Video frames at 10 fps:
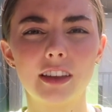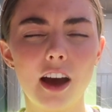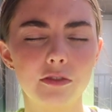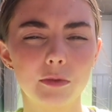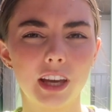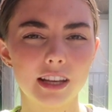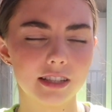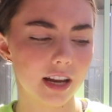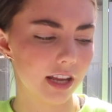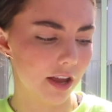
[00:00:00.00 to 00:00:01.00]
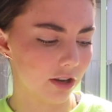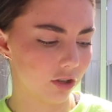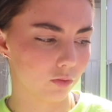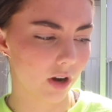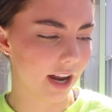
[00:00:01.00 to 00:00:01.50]
that from the case study and
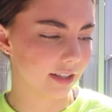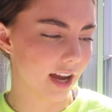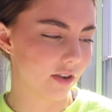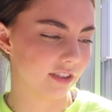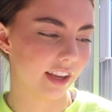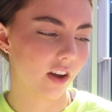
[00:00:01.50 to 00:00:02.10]
just write it down in like